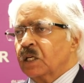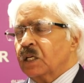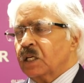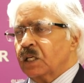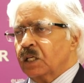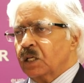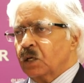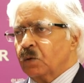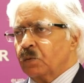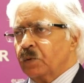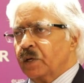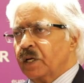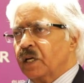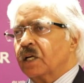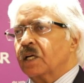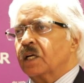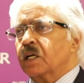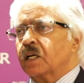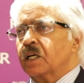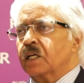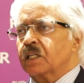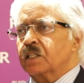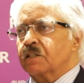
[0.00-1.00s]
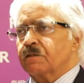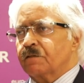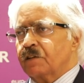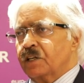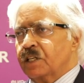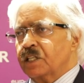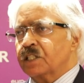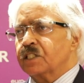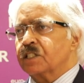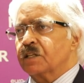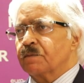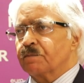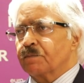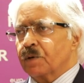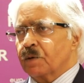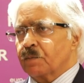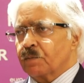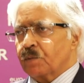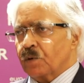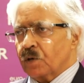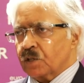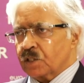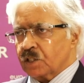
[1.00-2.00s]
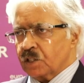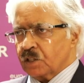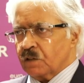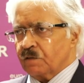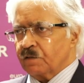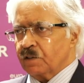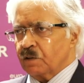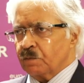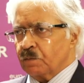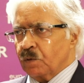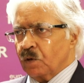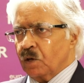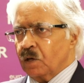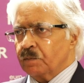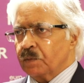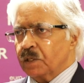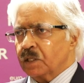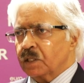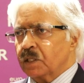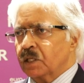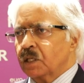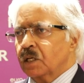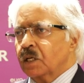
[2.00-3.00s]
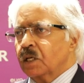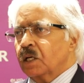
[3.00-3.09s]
In a way, it's a very simple process of deployment.